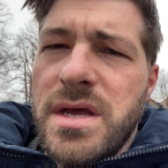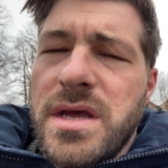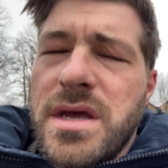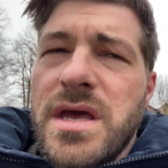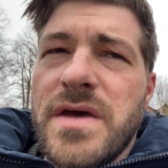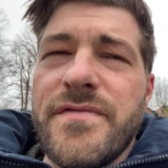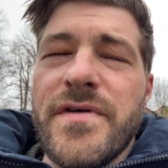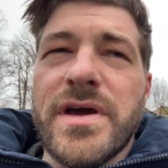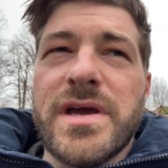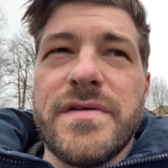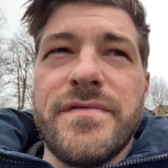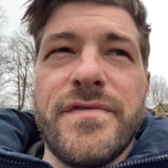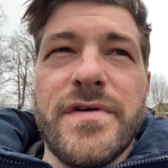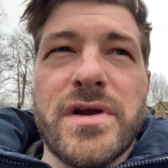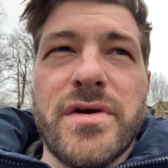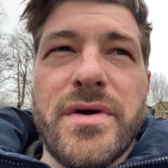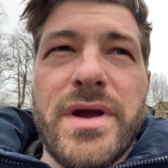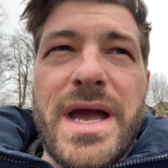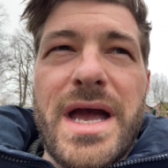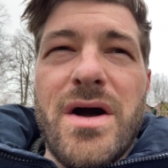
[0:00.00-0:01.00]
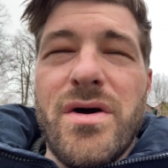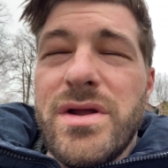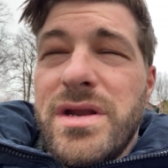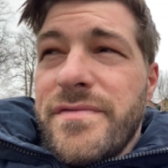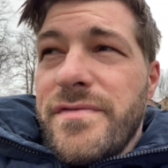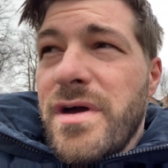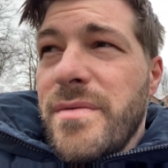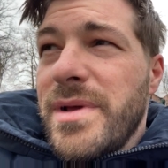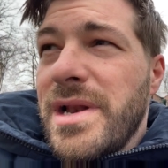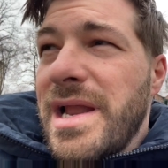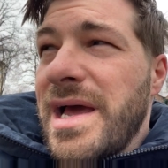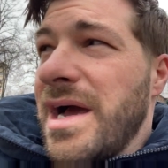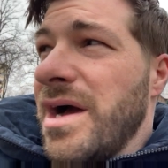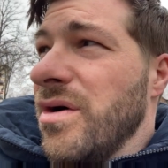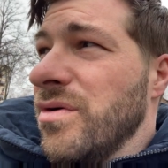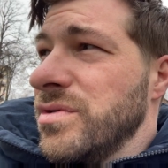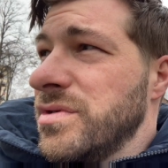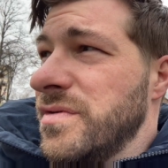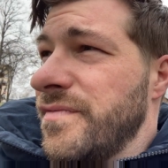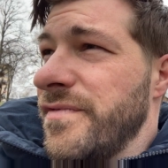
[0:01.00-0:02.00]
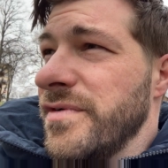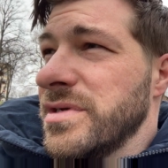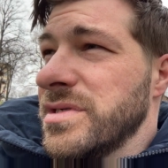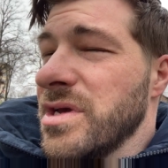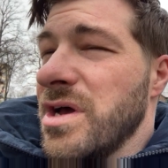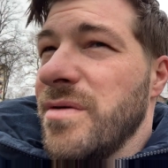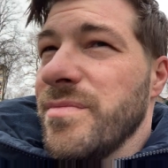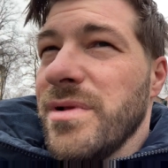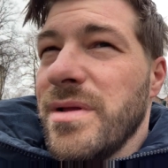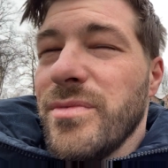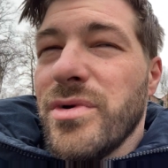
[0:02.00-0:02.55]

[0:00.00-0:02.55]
if I can figure it out, and if I'm allowed, for example,